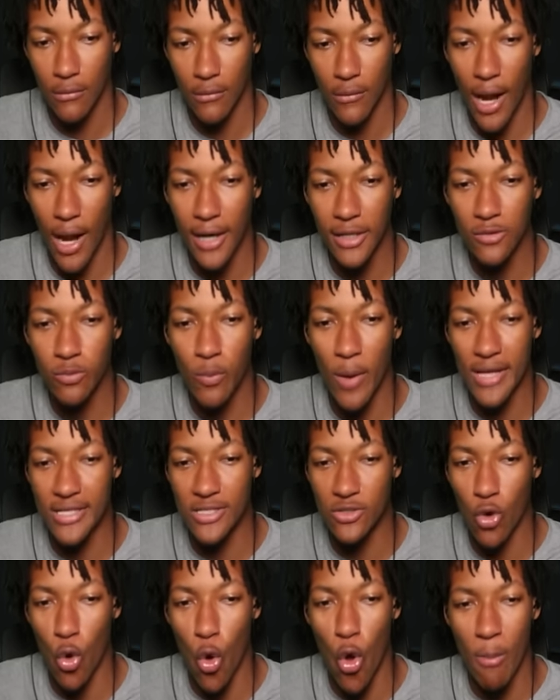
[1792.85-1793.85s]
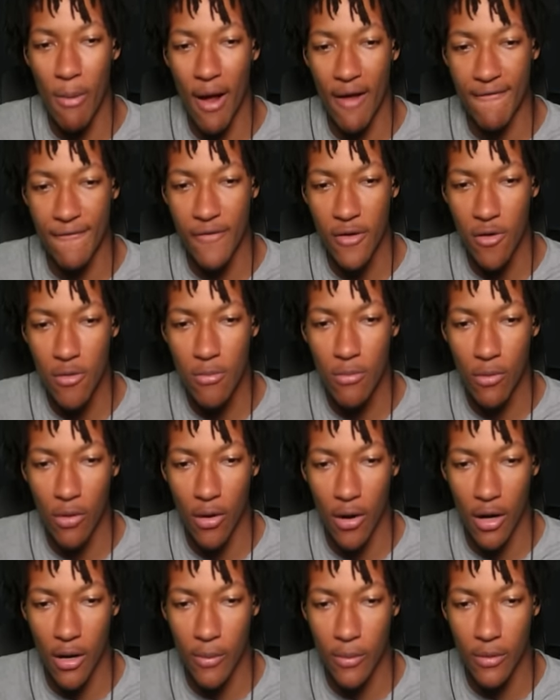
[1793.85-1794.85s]
I just wasted all my film.
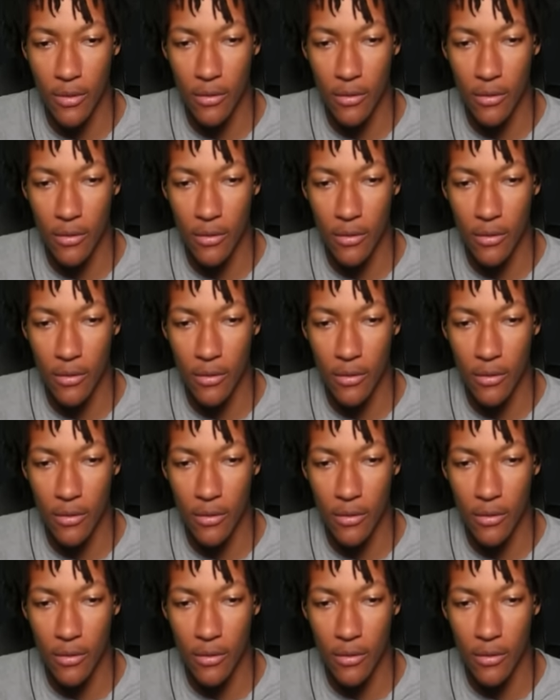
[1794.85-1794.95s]
All right, here we go.